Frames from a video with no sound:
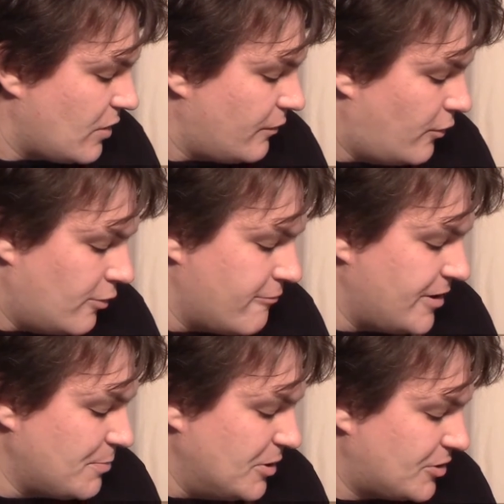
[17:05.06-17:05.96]
for a
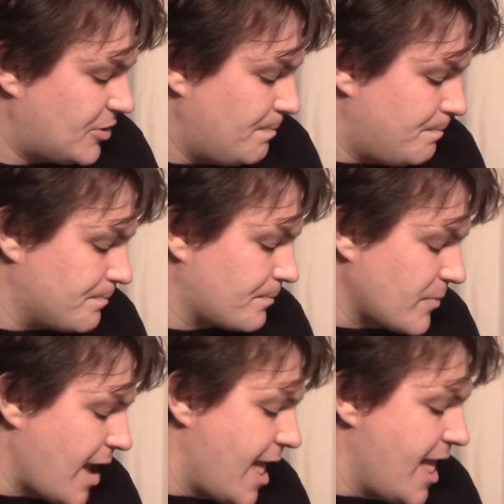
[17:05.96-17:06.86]
regiment.
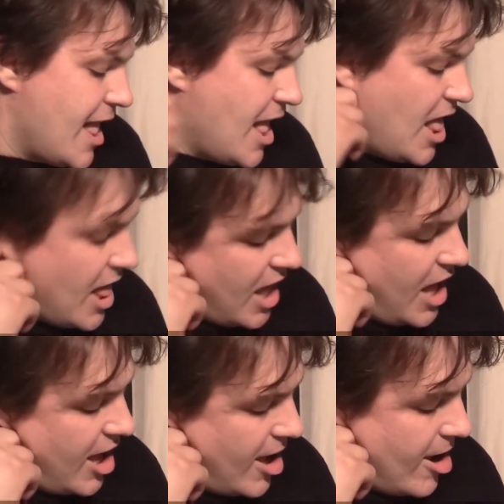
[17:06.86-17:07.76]

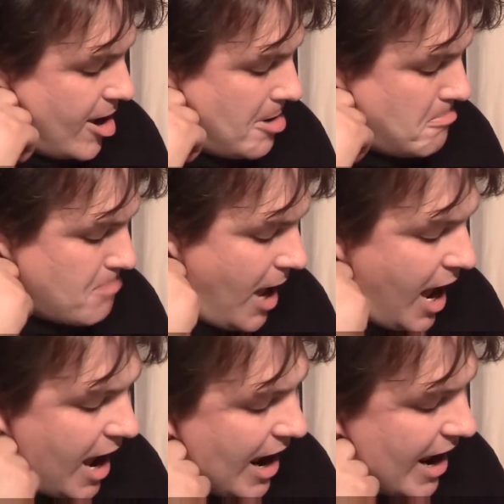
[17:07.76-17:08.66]

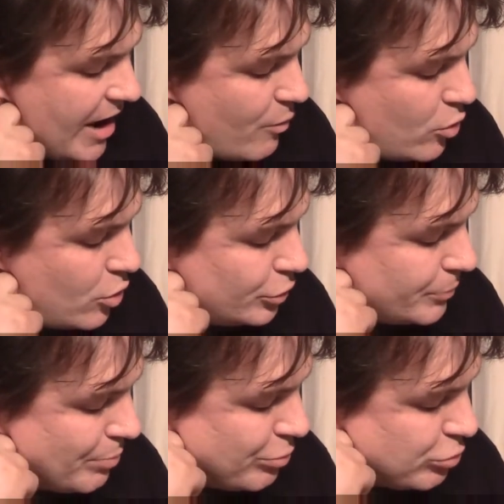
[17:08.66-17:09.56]
I
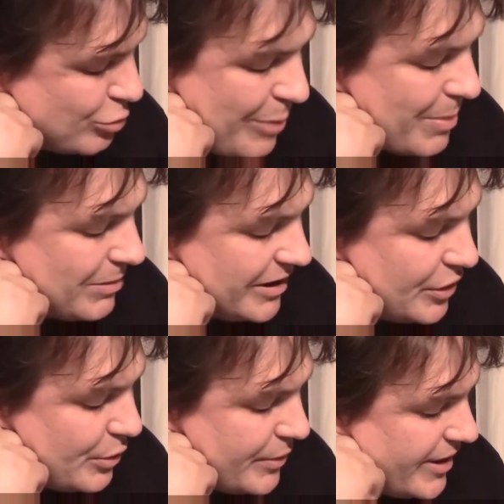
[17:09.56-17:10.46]
would probably
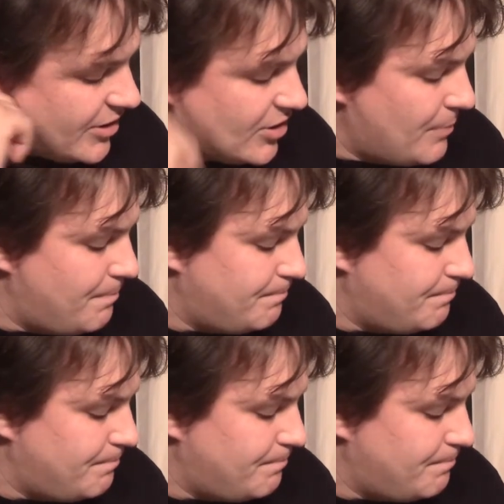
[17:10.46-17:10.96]
do this.